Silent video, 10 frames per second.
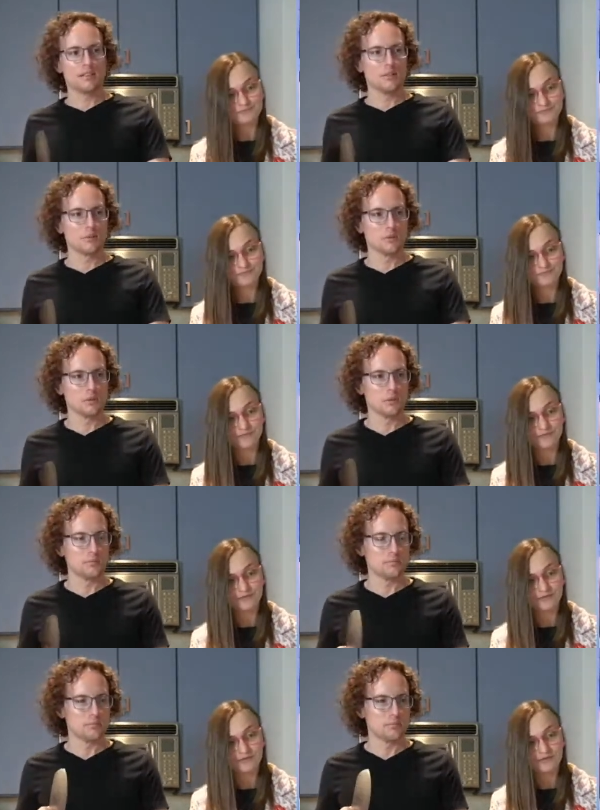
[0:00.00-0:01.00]

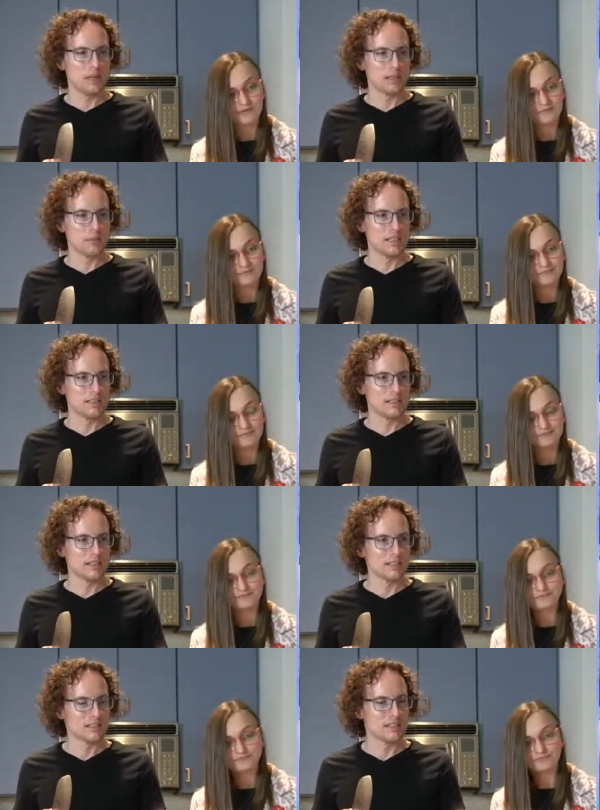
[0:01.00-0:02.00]
Speaker 1: unusual pigment
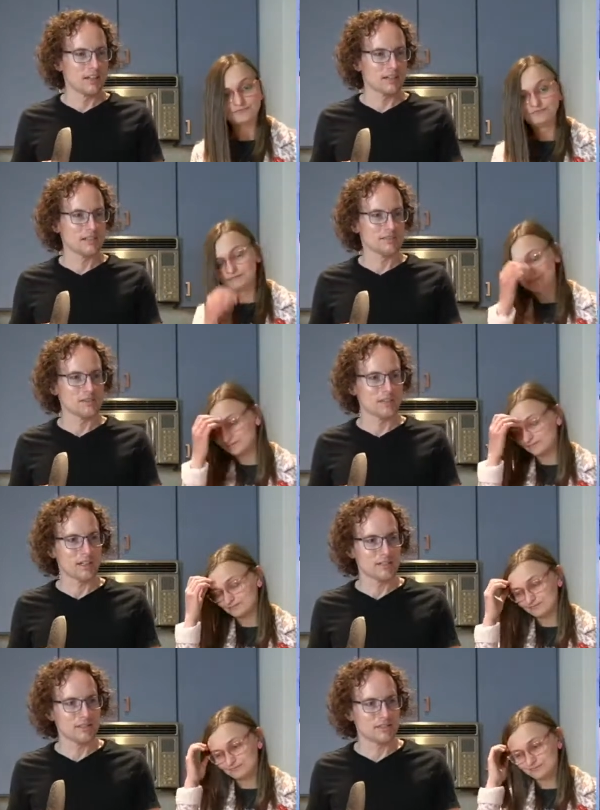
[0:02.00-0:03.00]
that's not often
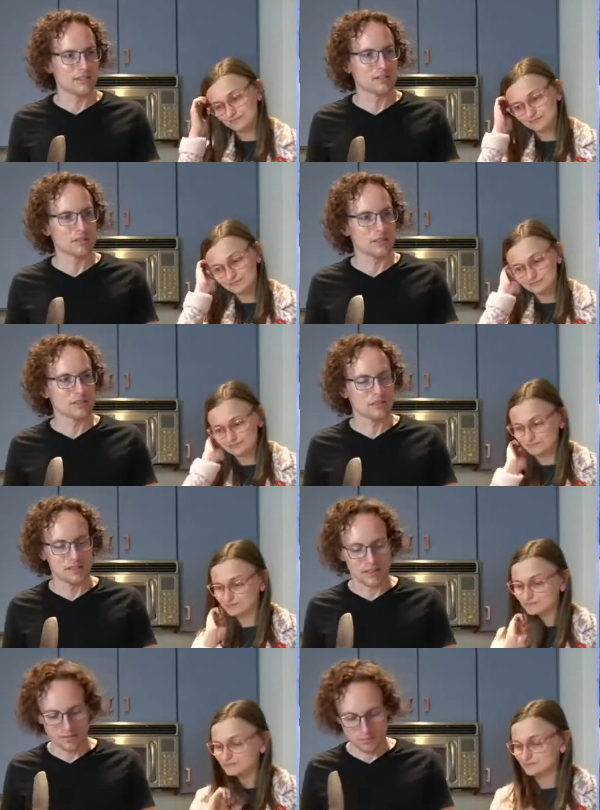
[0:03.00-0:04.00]
found in
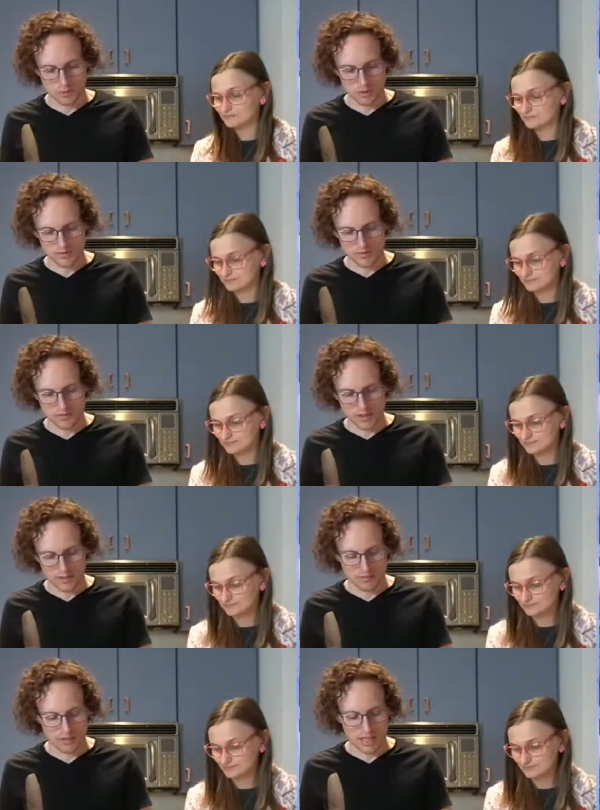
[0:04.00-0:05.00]
citrus, more often
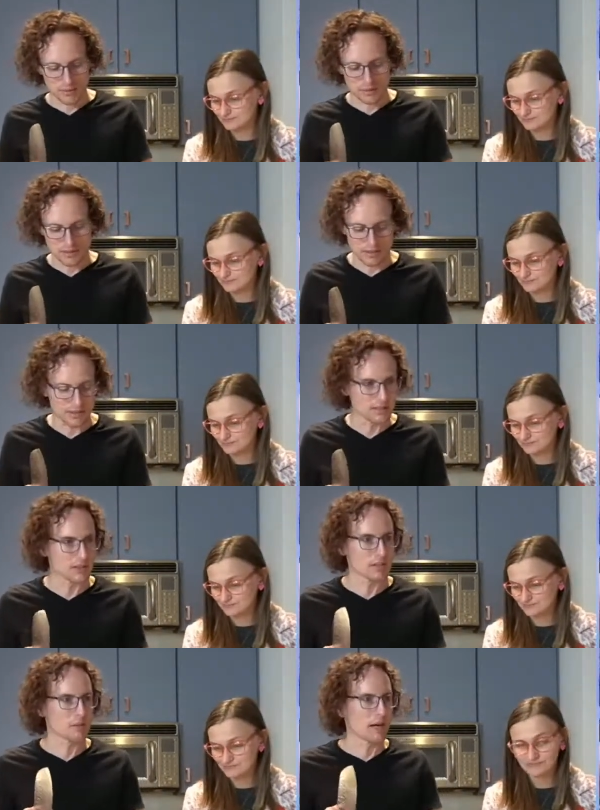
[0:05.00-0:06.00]
found in flowers and things
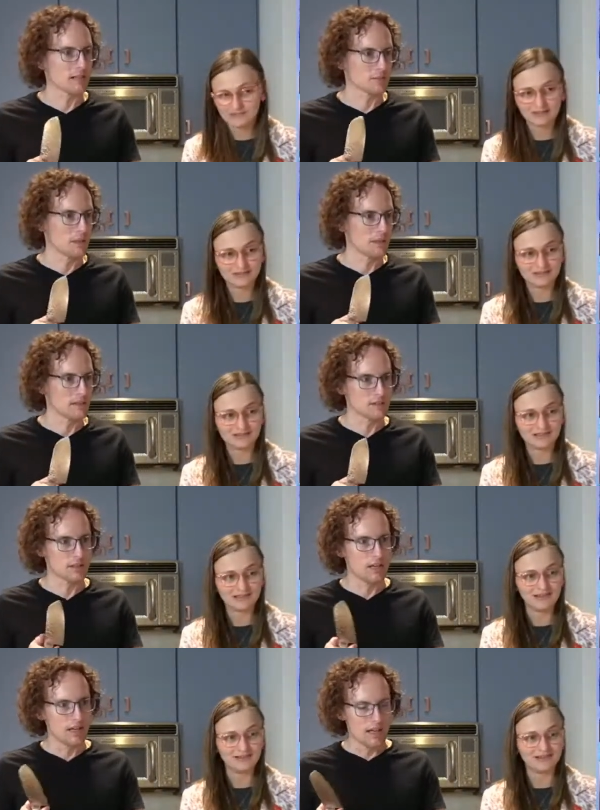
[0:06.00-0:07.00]
like raspberries.
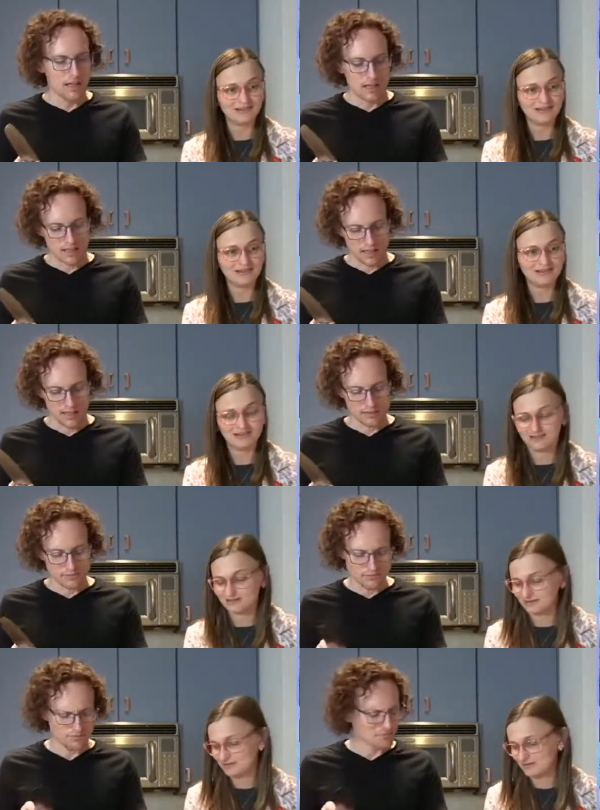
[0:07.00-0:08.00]
Oh. Uh,
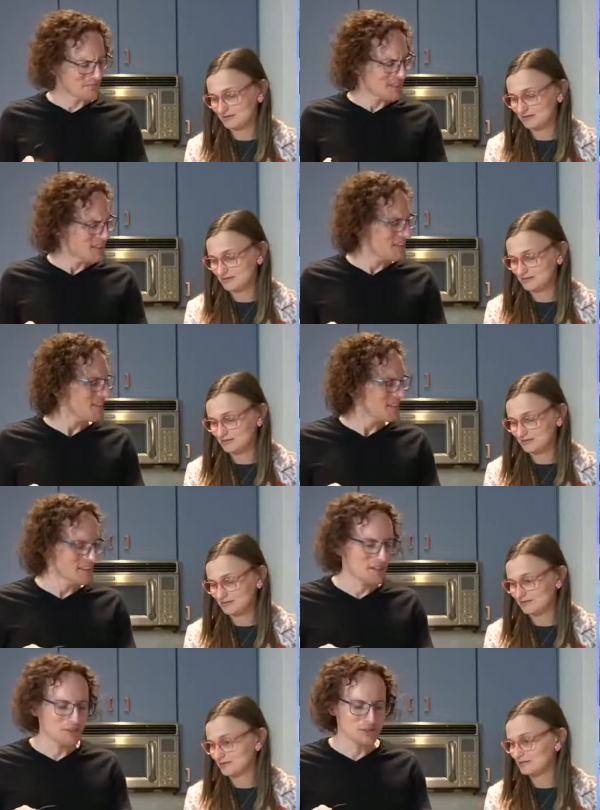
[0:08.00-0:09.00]
you know,
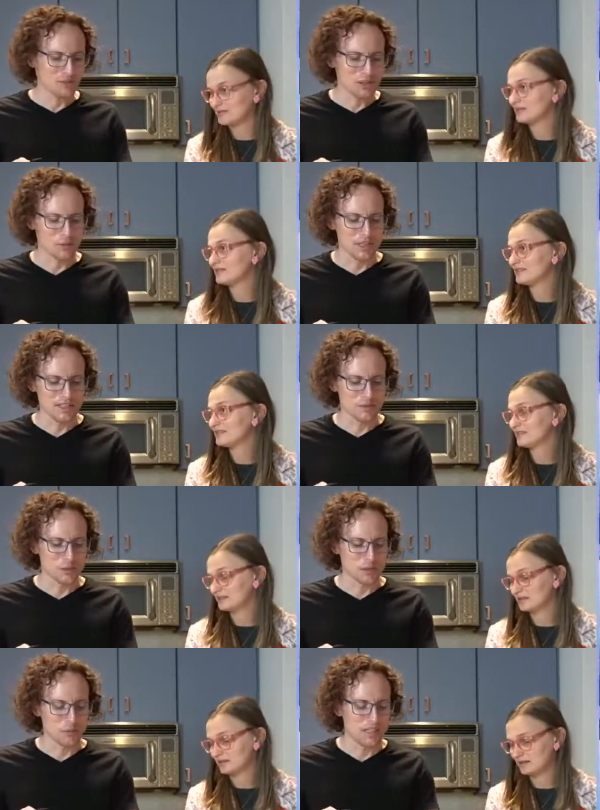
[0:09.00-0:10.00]
you know, it's funny reading the
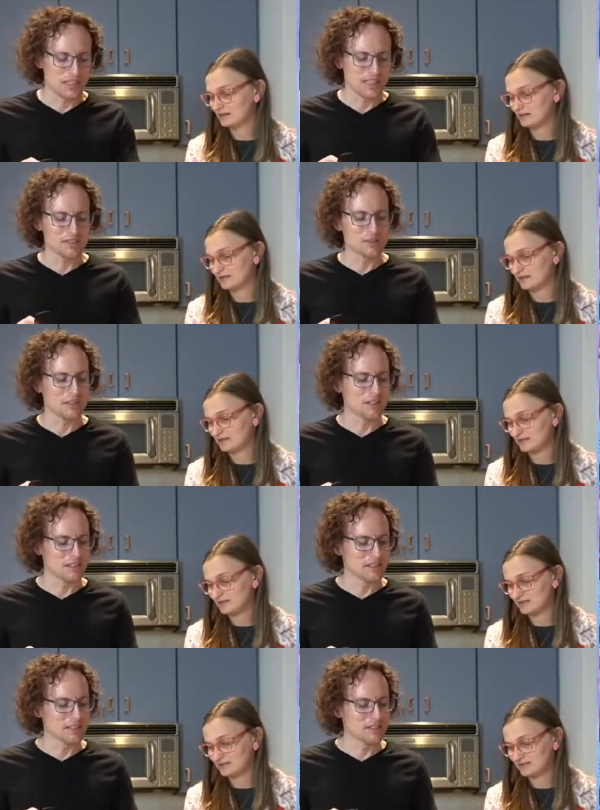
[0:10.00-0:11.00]
Wikipedia entry
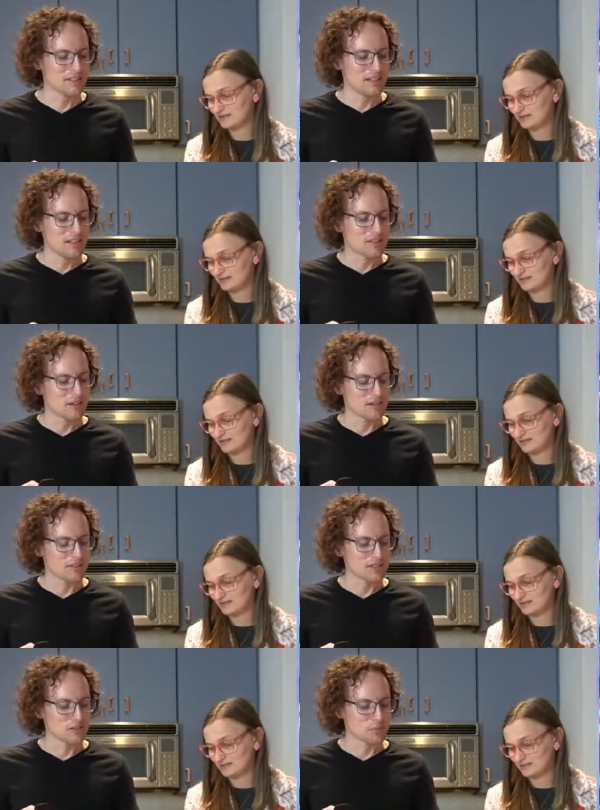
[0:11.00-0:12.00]
on this, trying to
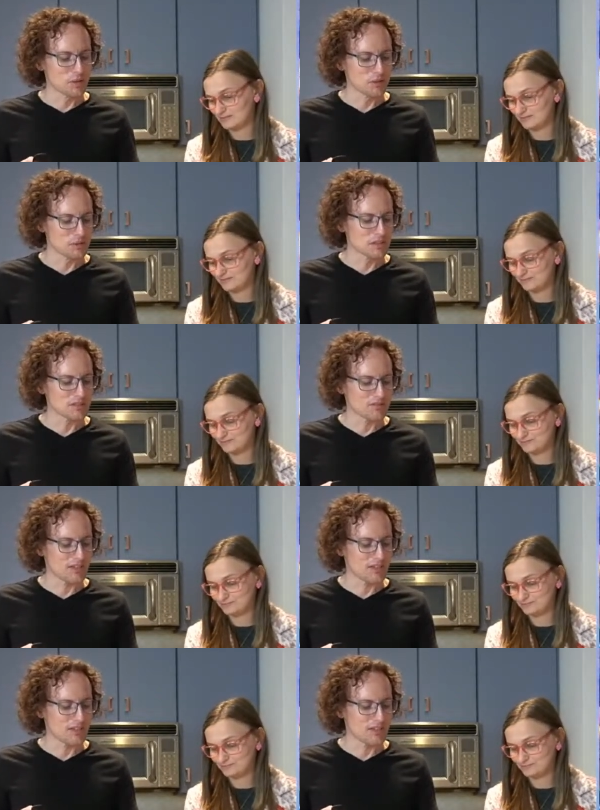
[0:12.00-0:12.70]
find some blood orange